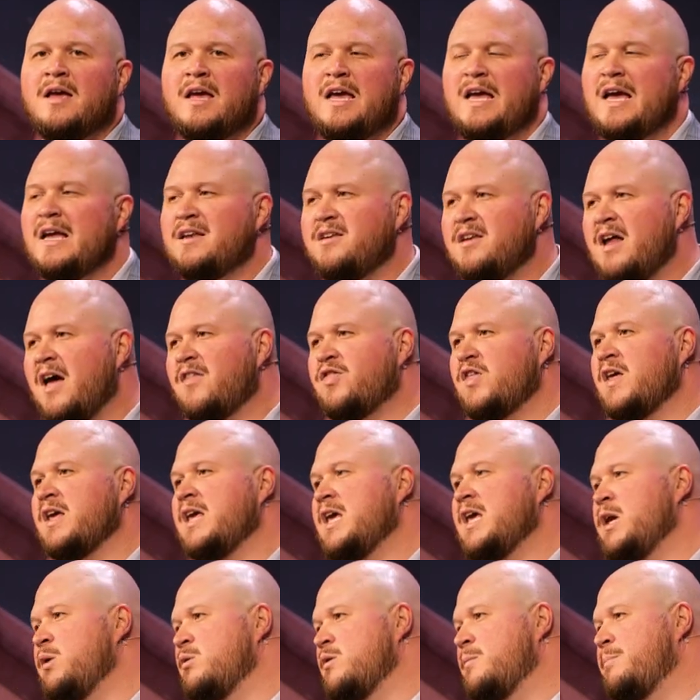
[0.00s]
he had
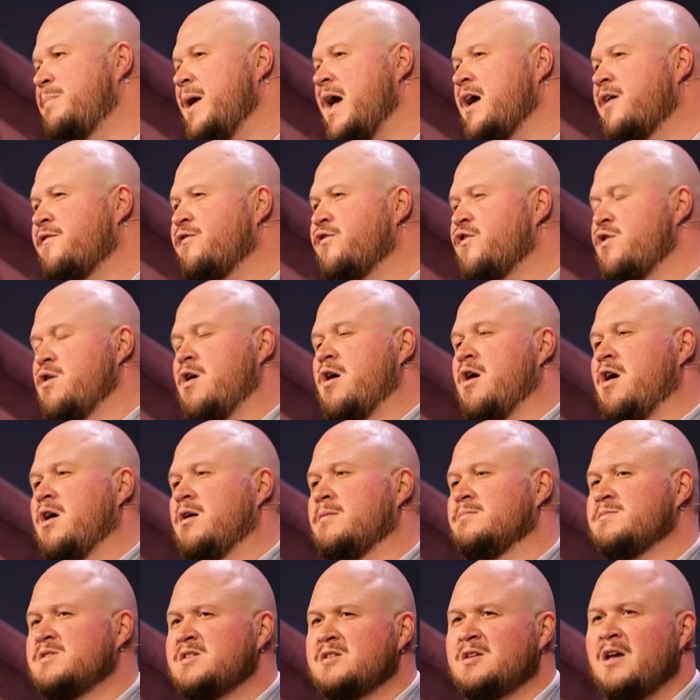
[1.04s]
nothing, he would beg for
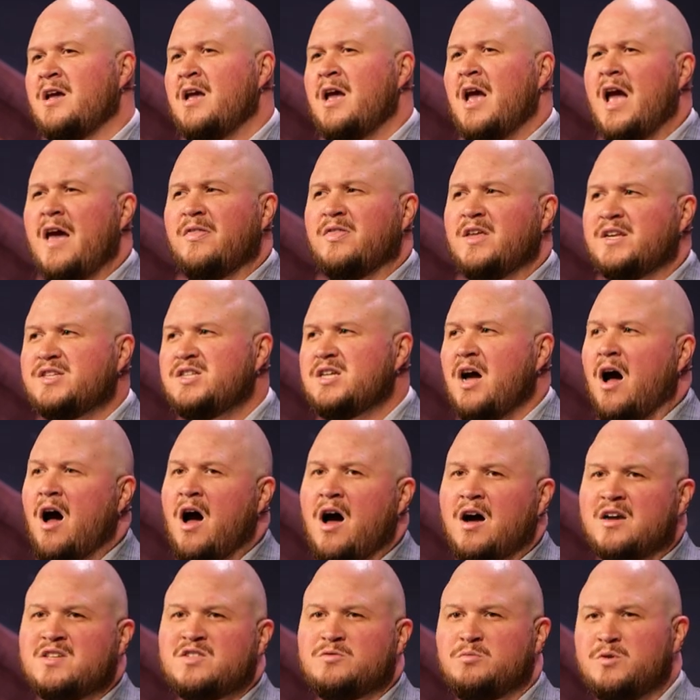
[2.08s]
alms, and the
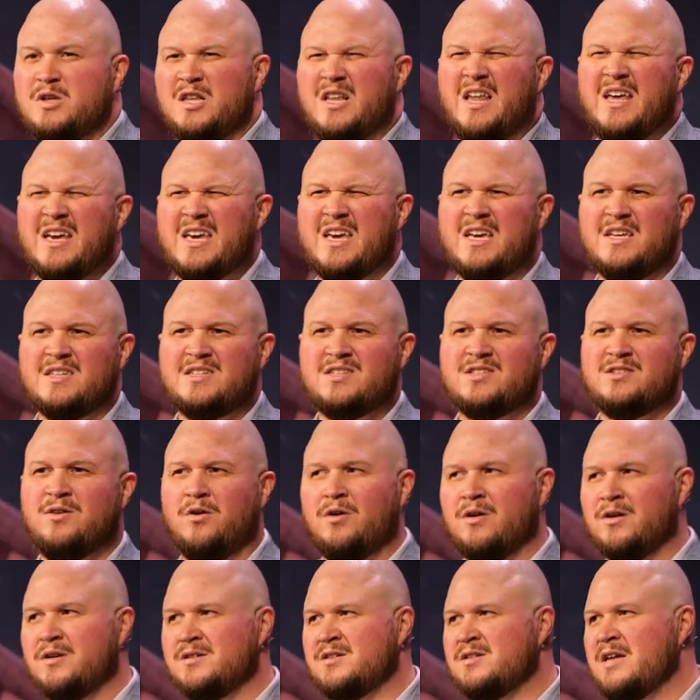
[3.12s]
dogs would lick his
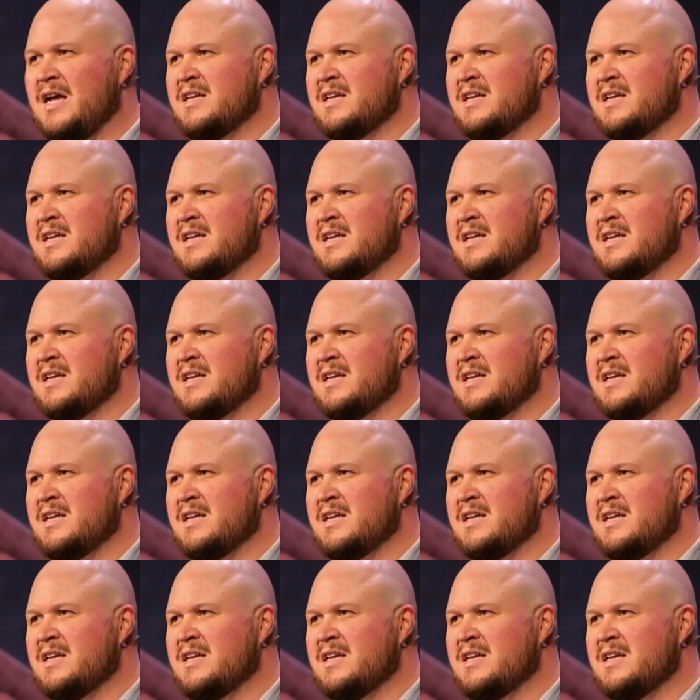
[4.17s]
sores.